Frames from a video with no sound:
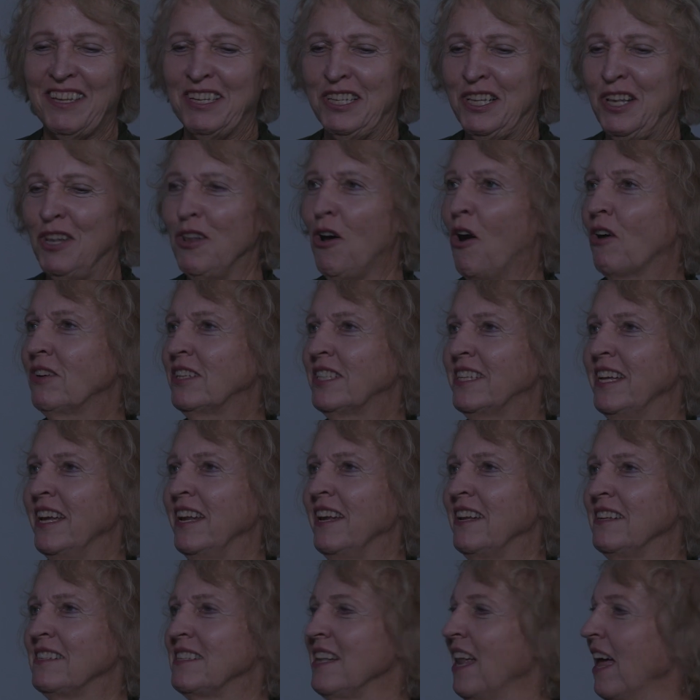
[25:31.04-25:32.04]
just locked
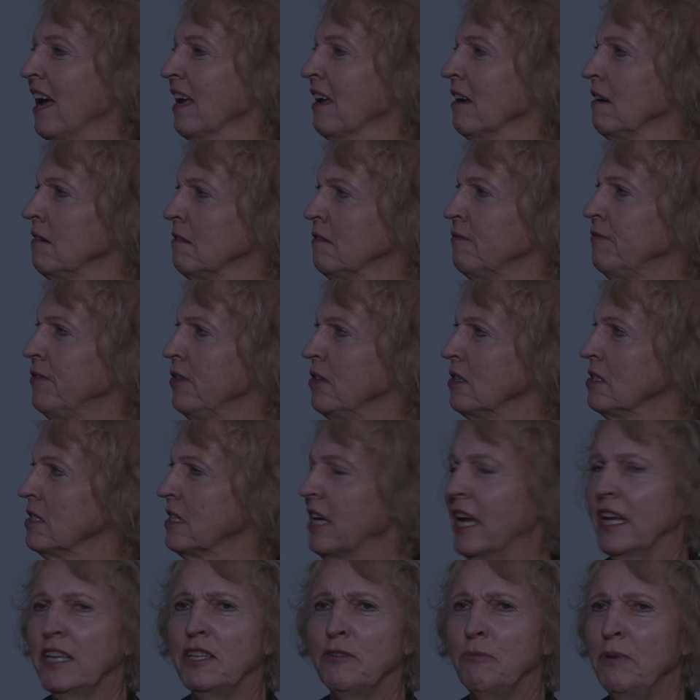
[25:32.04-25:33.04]
in as like, oh, first
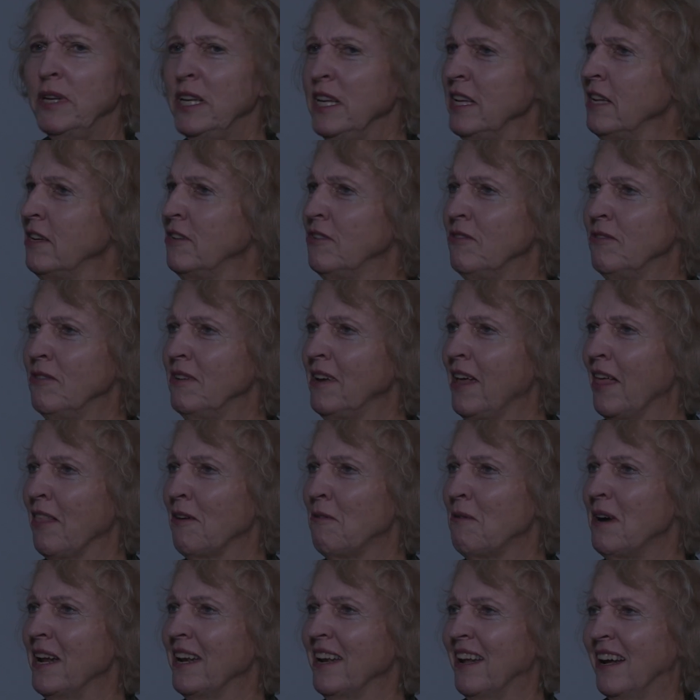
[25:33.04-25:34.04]
take. Do we need to do
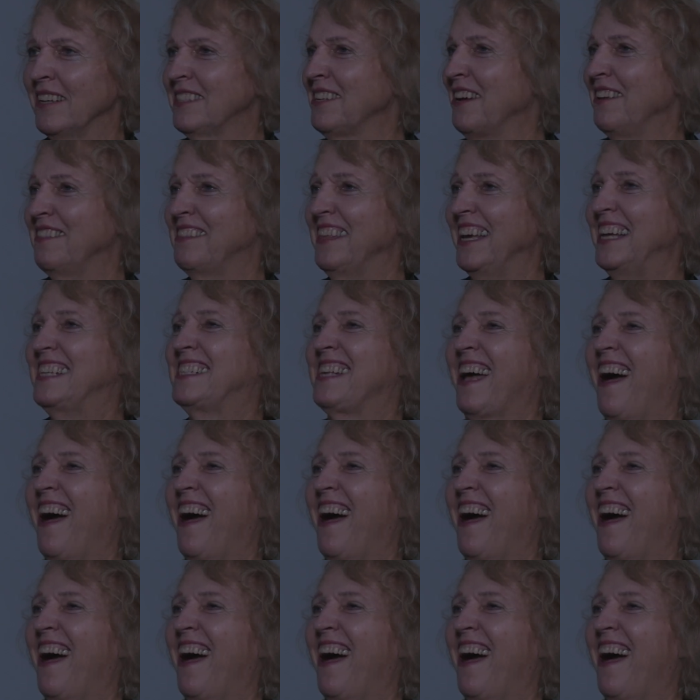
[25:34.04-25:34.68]
another one? I don't think so.